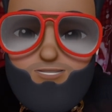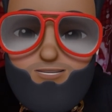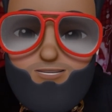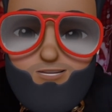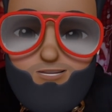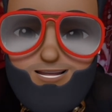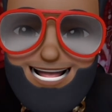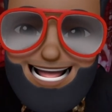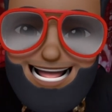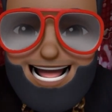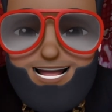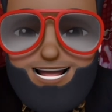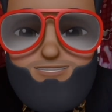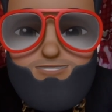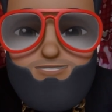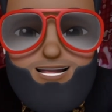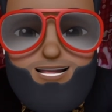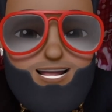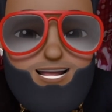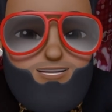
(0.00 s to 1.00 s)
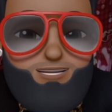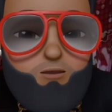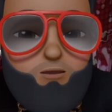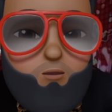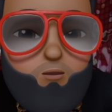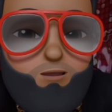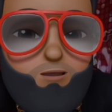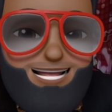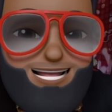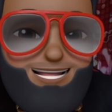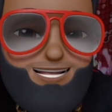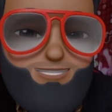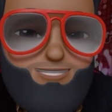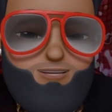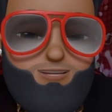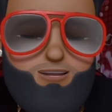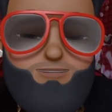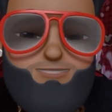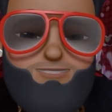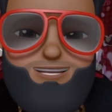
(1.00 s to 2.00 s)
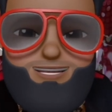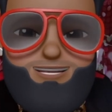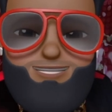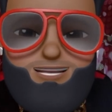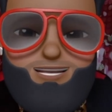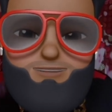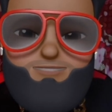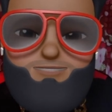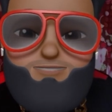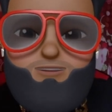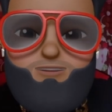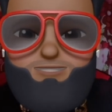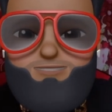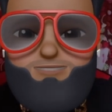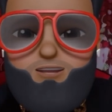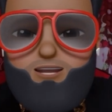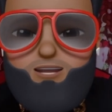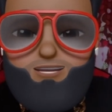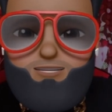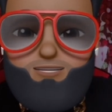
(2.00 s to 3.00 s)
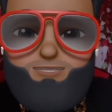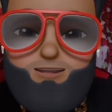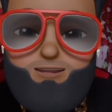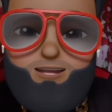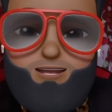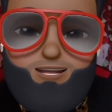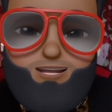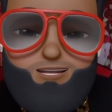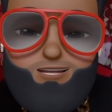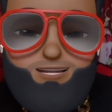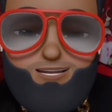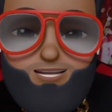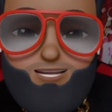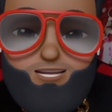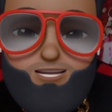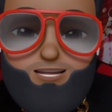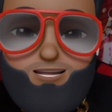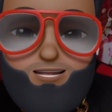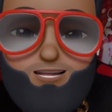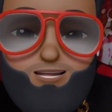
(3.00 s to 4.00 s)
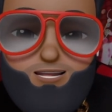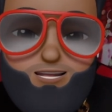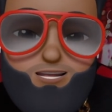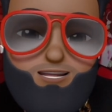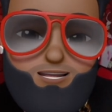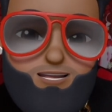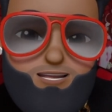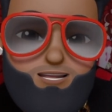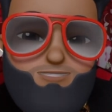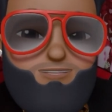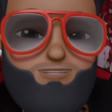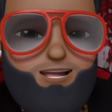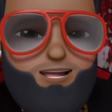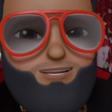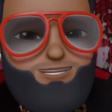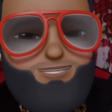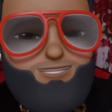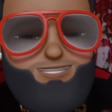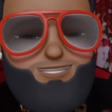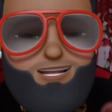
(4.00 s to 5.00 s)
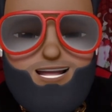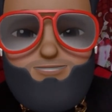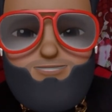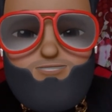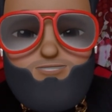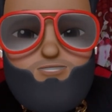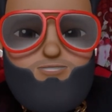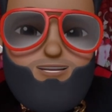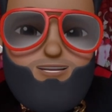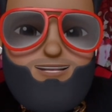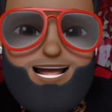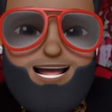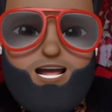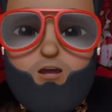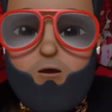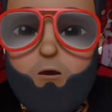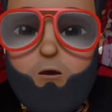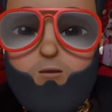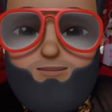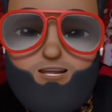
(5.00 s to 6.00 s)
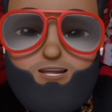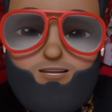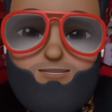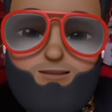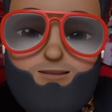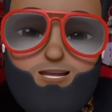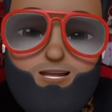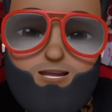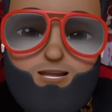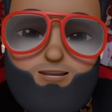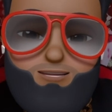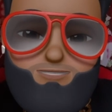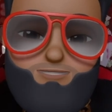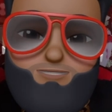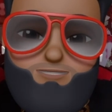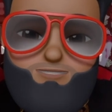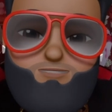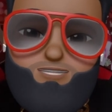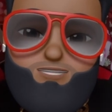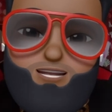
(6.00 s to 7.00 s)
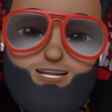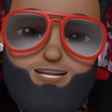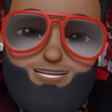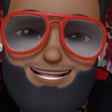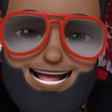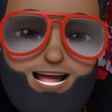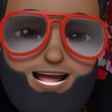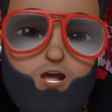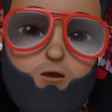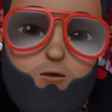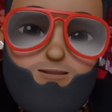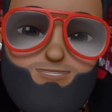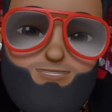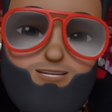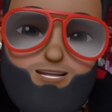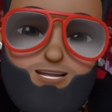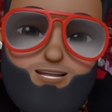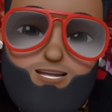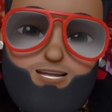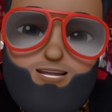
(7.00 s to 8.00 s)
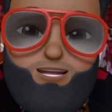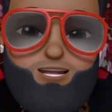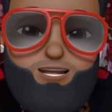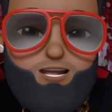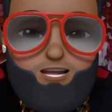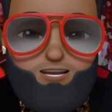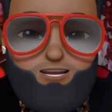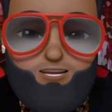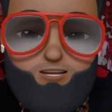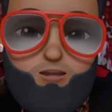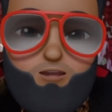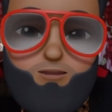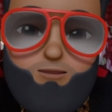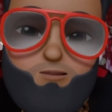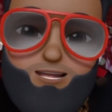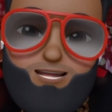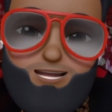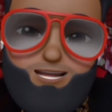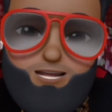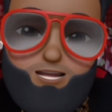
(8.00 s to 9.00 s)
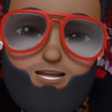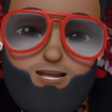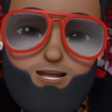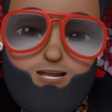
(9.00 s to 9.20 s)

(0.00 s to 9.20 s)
Like every other weekend is going to be a damn fundraiser, man. Fuck this damn school. It's not opening, man. It's not opening. And you know what?